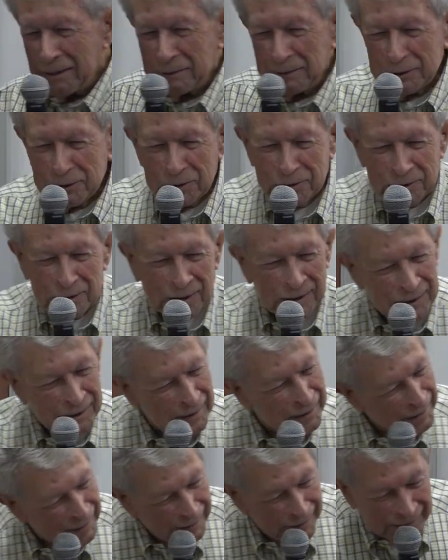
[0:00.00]
It's,
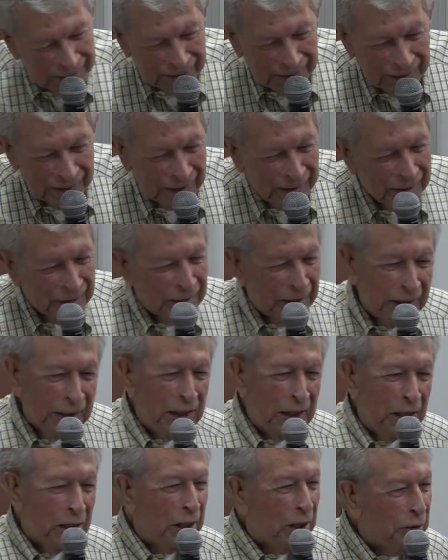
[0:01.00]

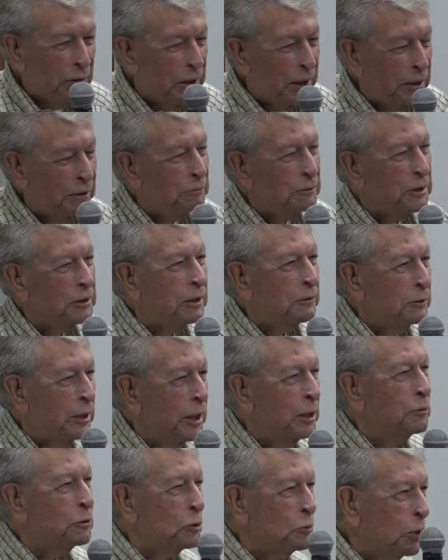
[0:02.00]
anyhow, he was
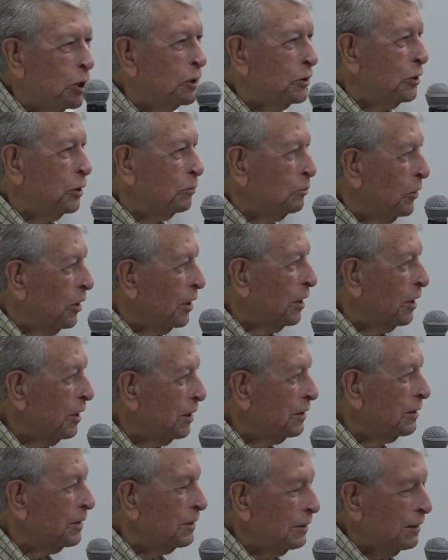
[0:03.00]
he was much
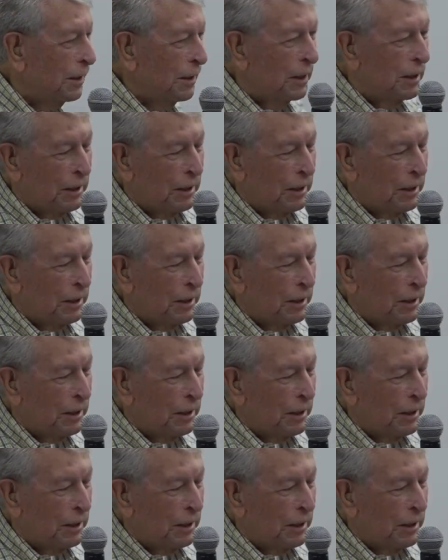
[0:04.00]
admired, and